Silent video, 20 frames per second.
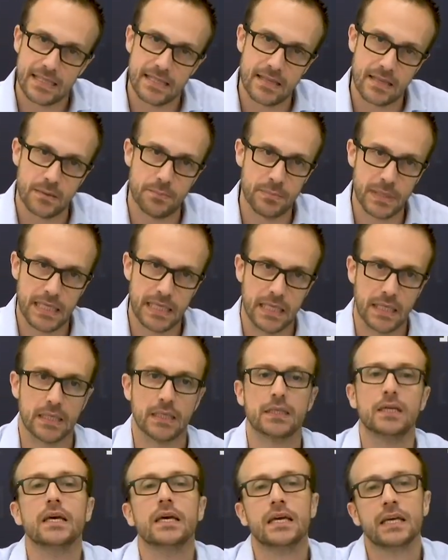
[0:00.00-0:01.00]
the
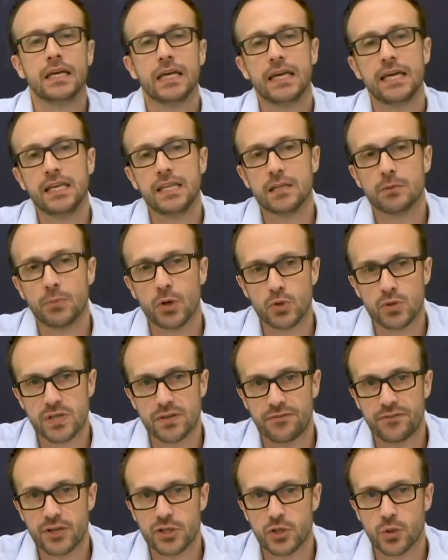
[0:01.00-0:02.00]
meeting in the most
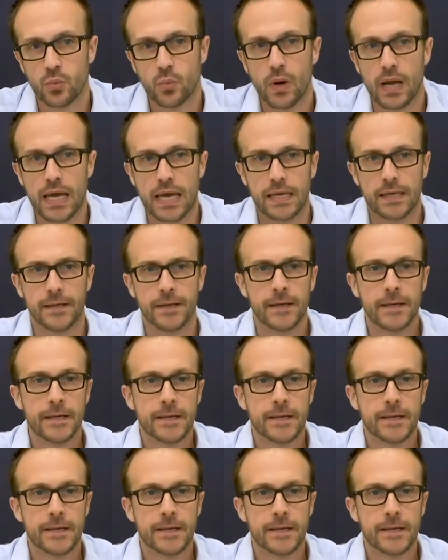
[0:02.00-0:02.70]
efficient way.